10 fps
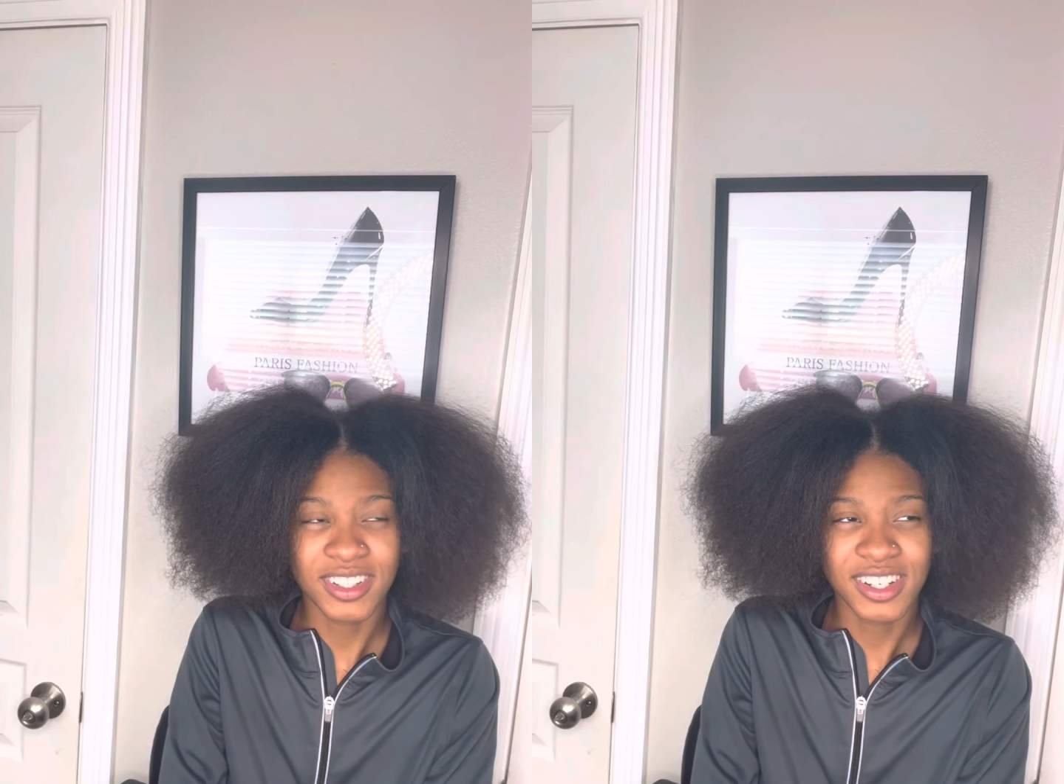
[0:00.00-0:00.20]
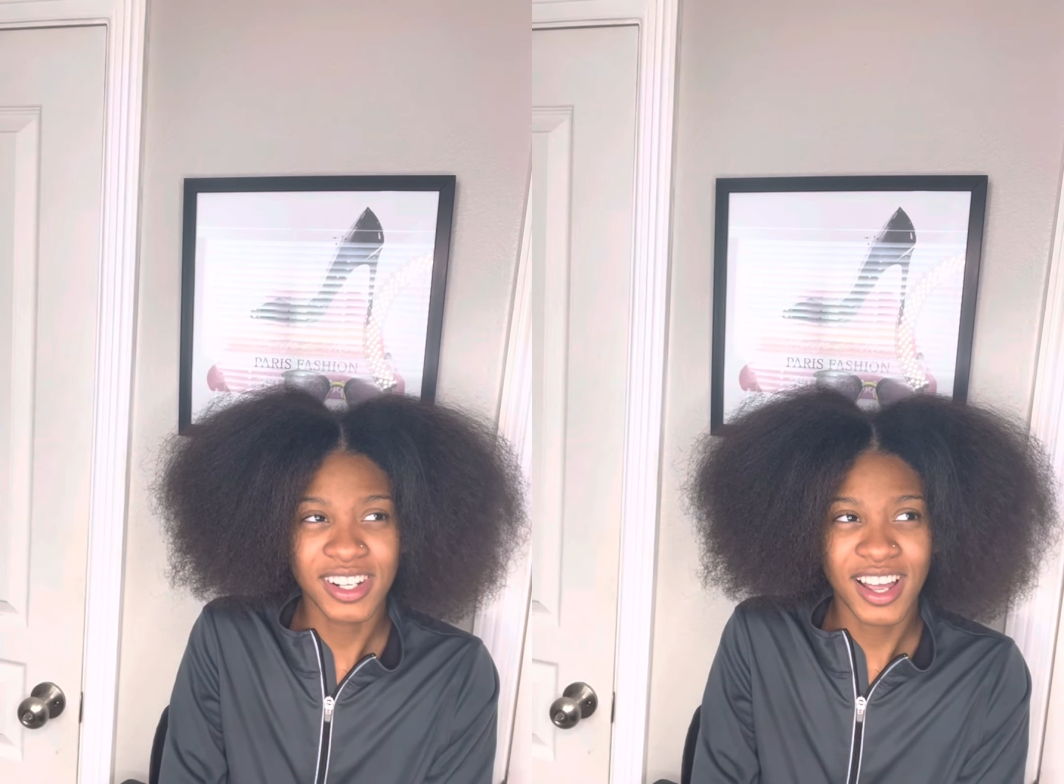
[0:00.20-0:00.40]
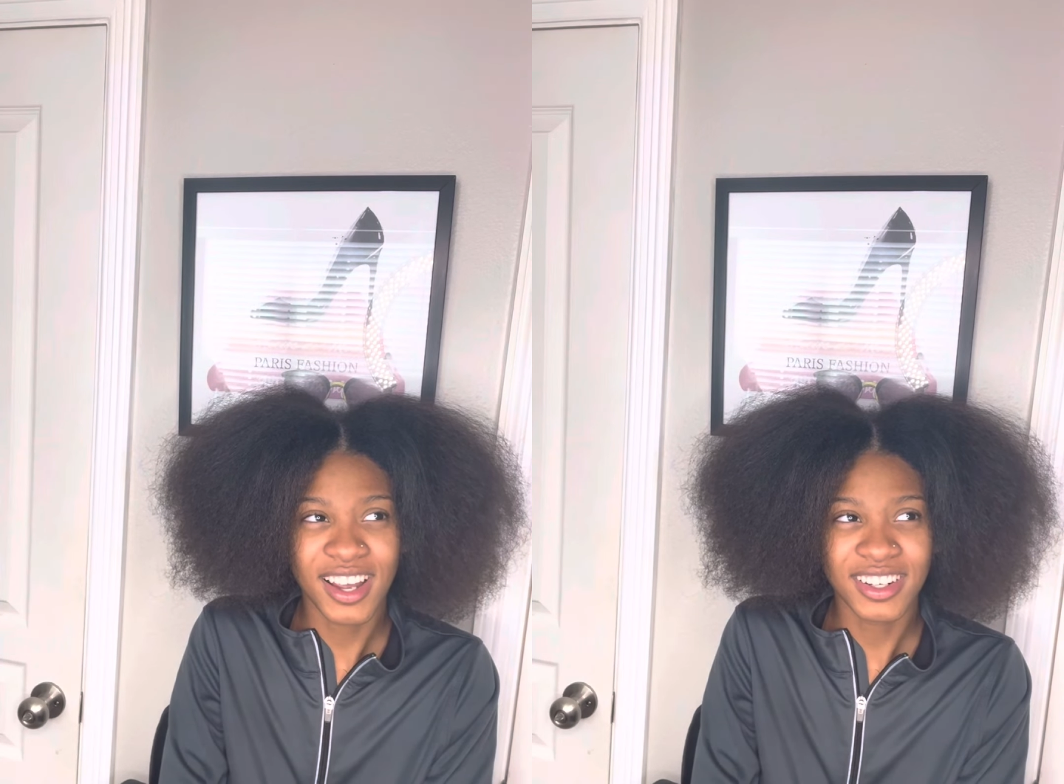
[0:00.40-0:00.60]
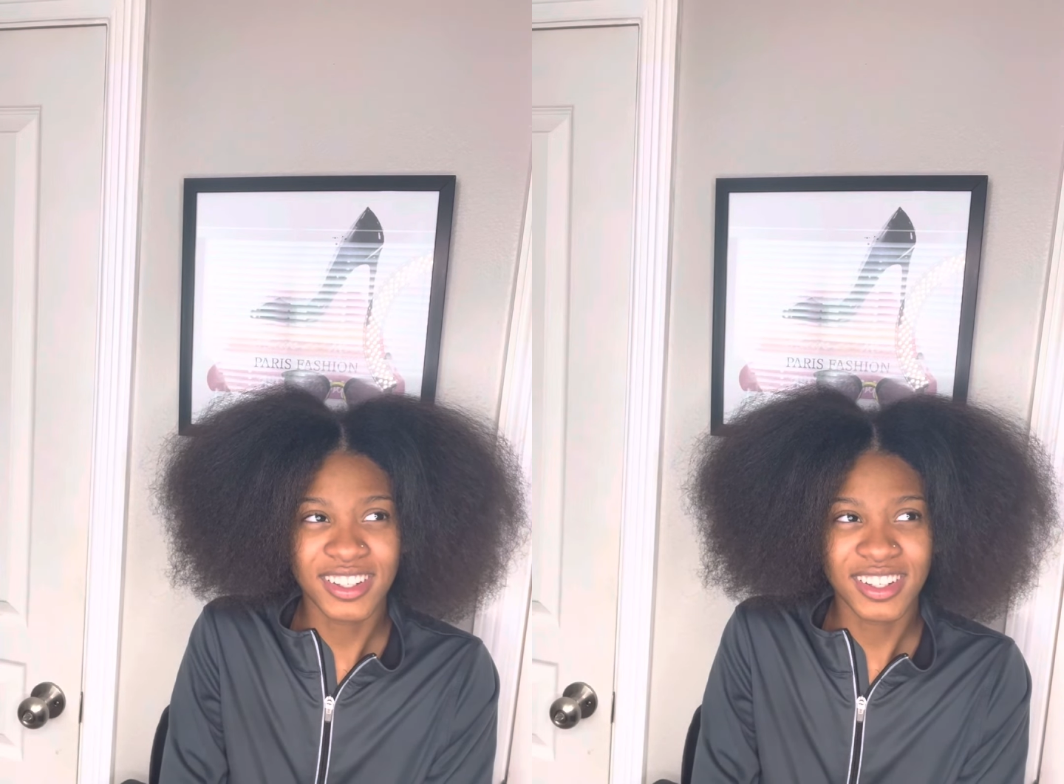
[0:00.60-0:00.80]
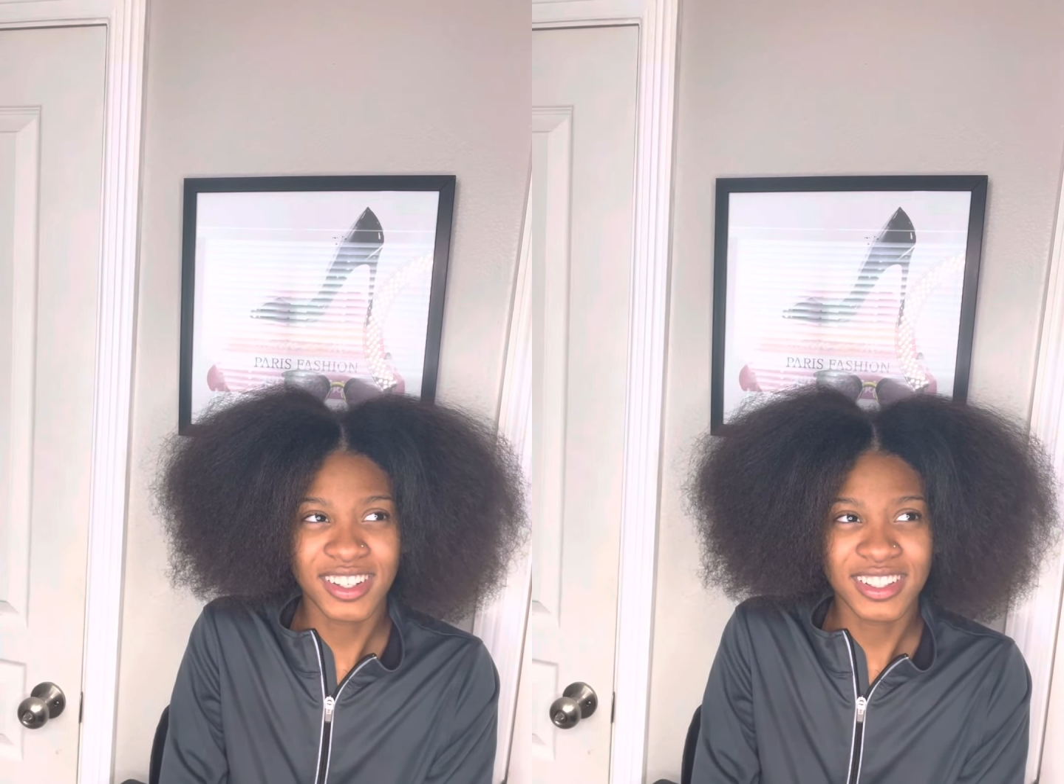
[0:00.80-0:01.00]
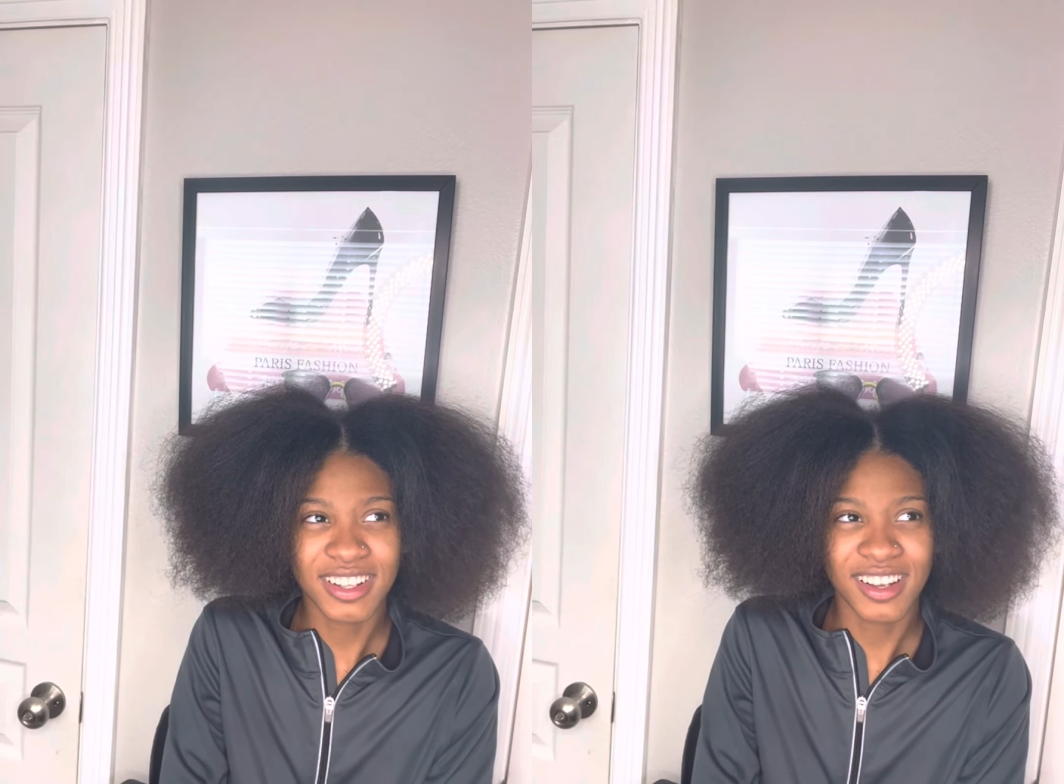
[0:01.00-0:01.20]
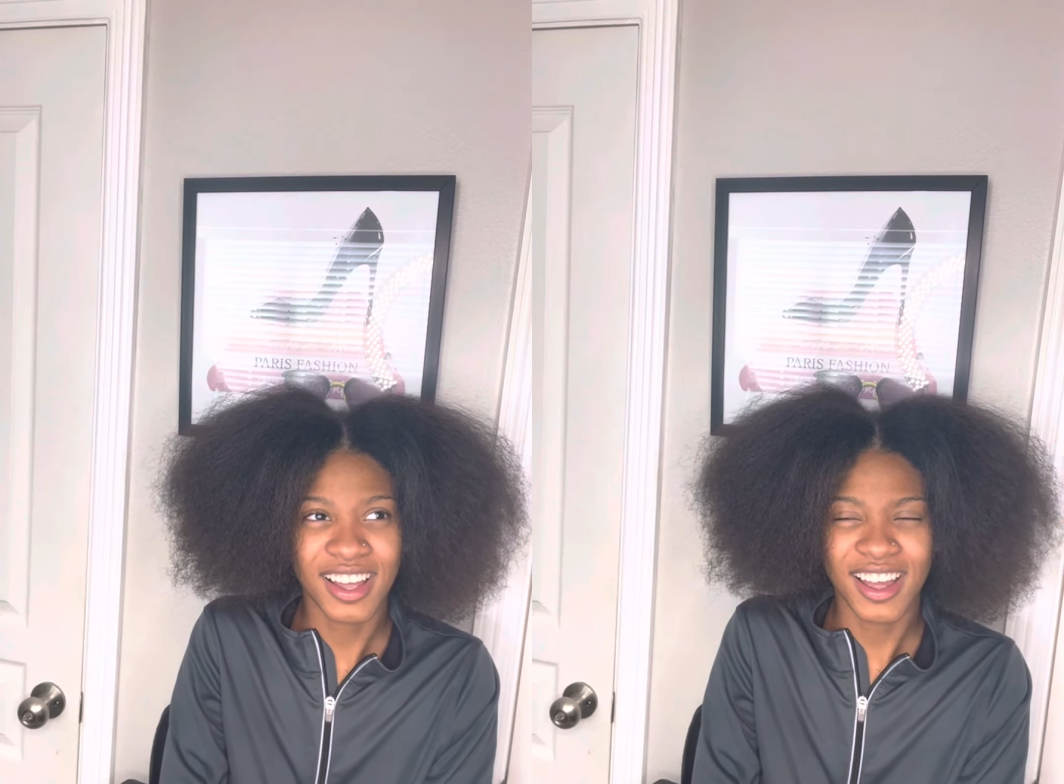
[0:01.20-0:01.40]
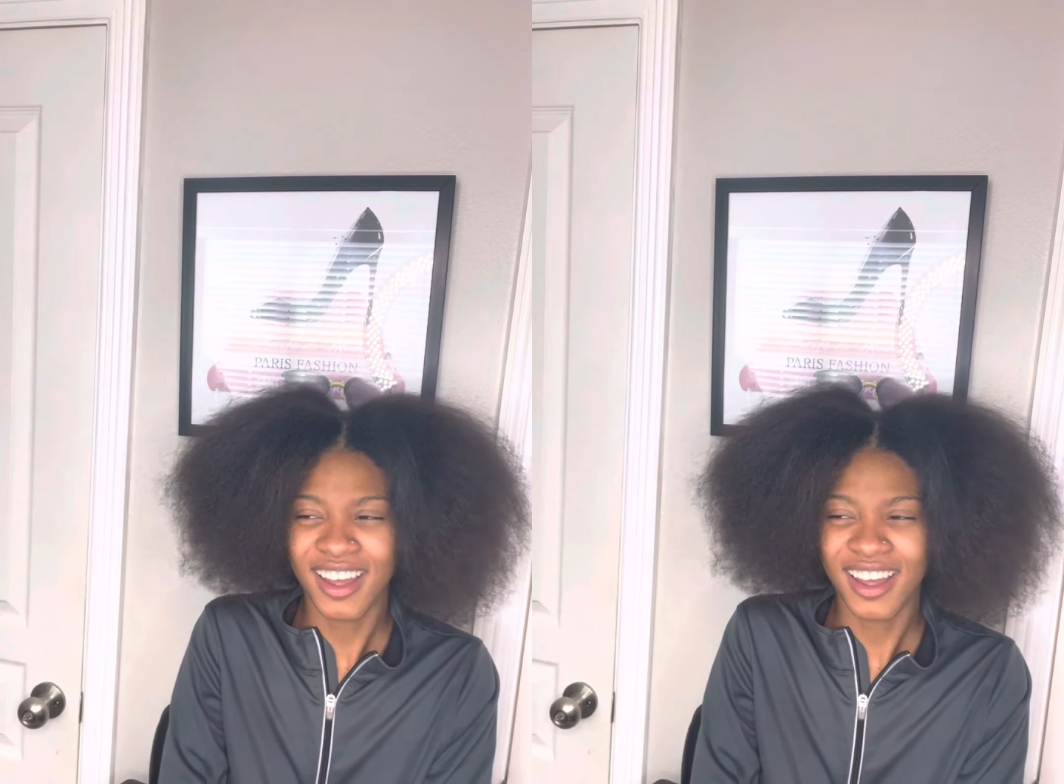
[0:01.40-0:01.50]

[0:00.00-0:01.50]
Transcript: decline it because I'm like,